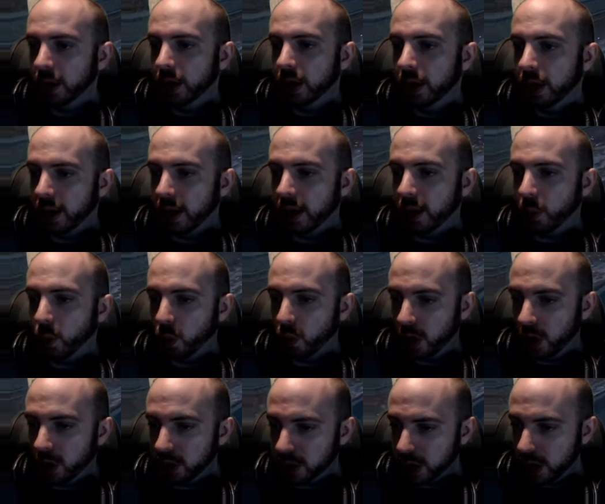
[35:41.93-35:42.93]

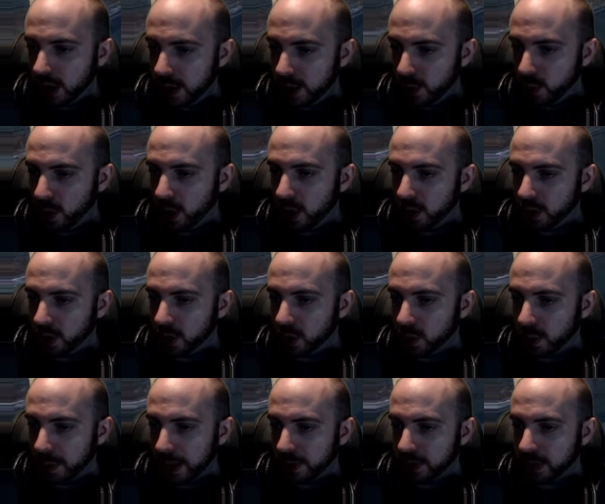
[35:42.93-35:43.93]
Was there any word on
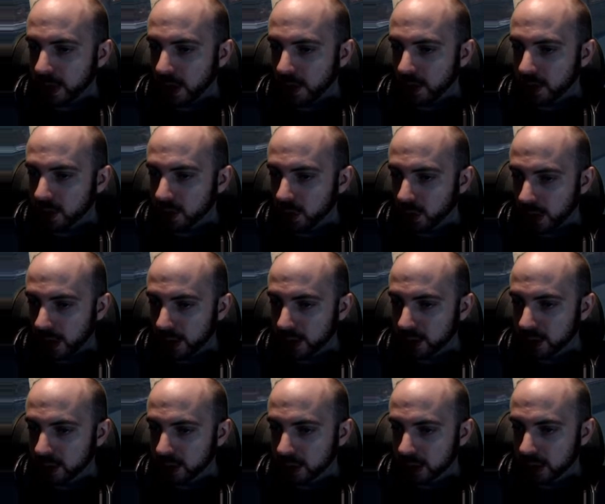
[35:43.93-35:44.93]
swapping out turrets, not
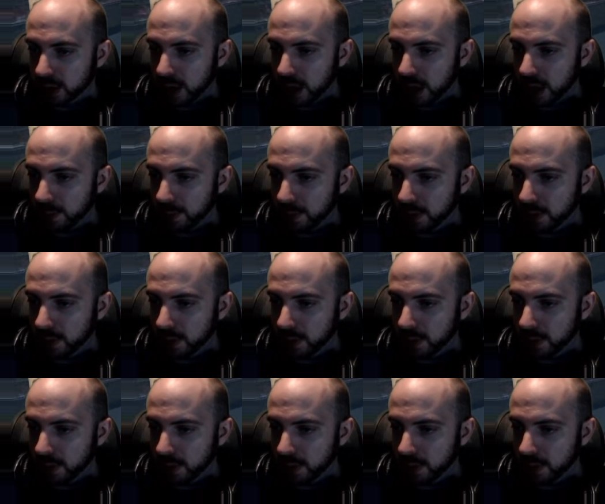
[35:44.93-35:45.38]
guns? I